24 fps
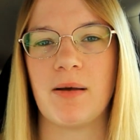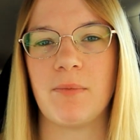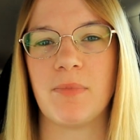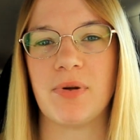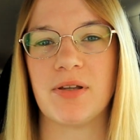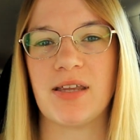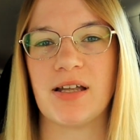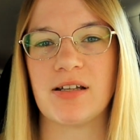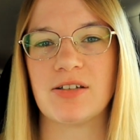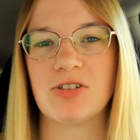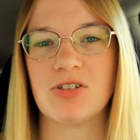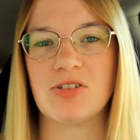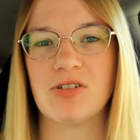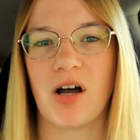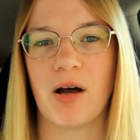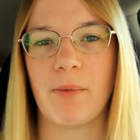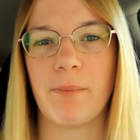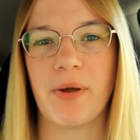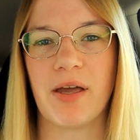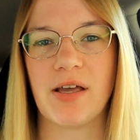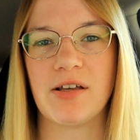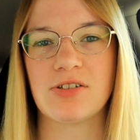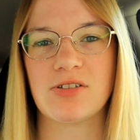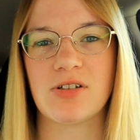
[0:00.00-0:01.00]
But that's
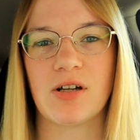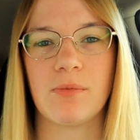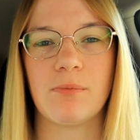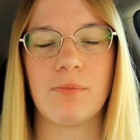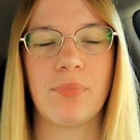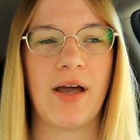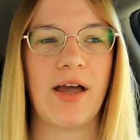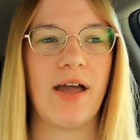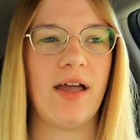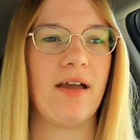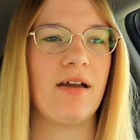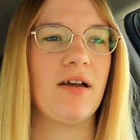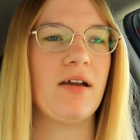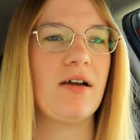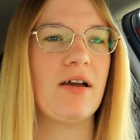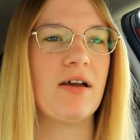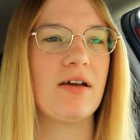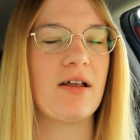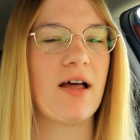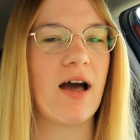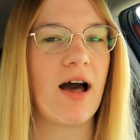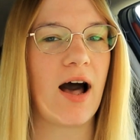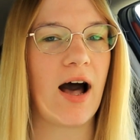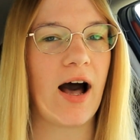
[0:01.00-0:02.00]
not based on pay.
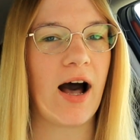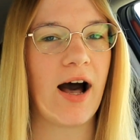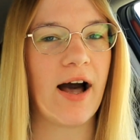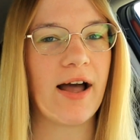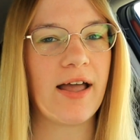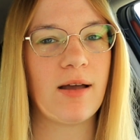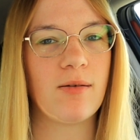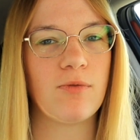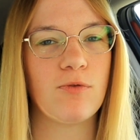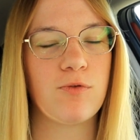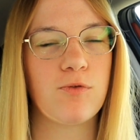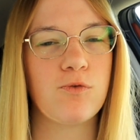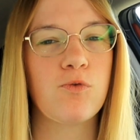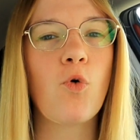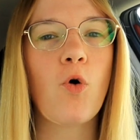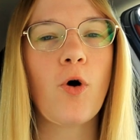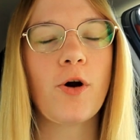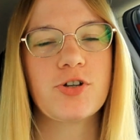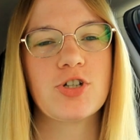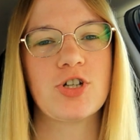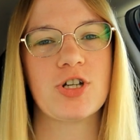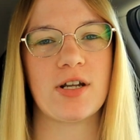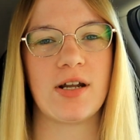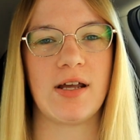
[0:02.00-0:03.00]
I am
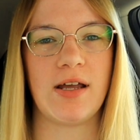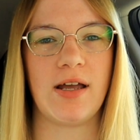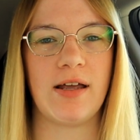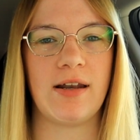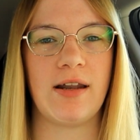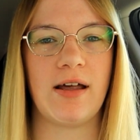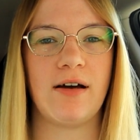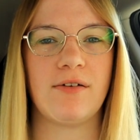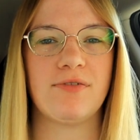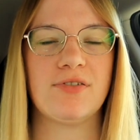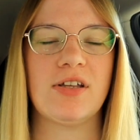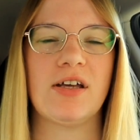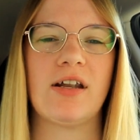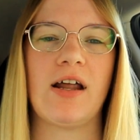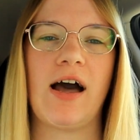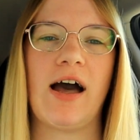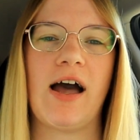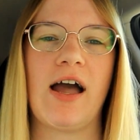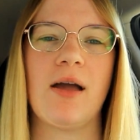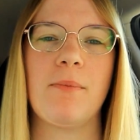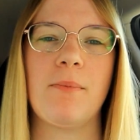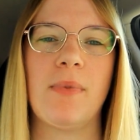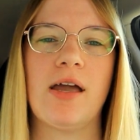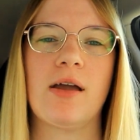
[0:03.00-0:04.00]
fortunate enough that
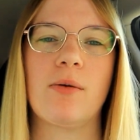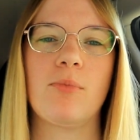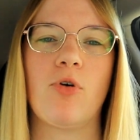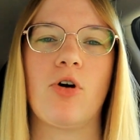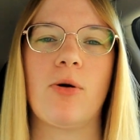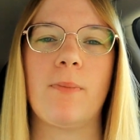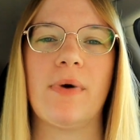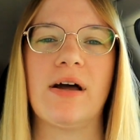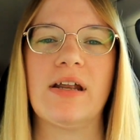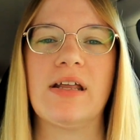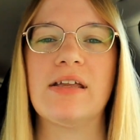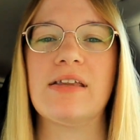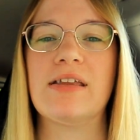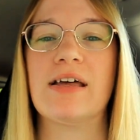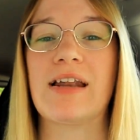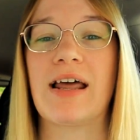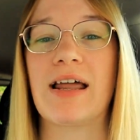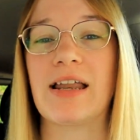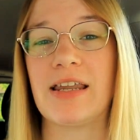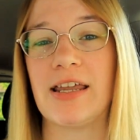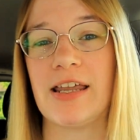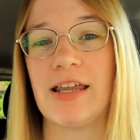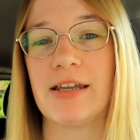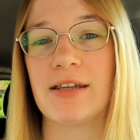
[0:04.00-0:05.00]
I make more money than
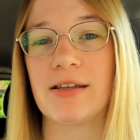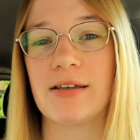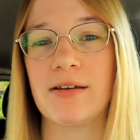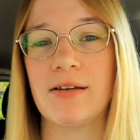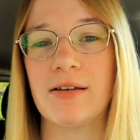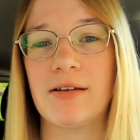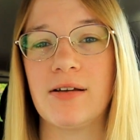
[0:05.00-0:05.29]
I need.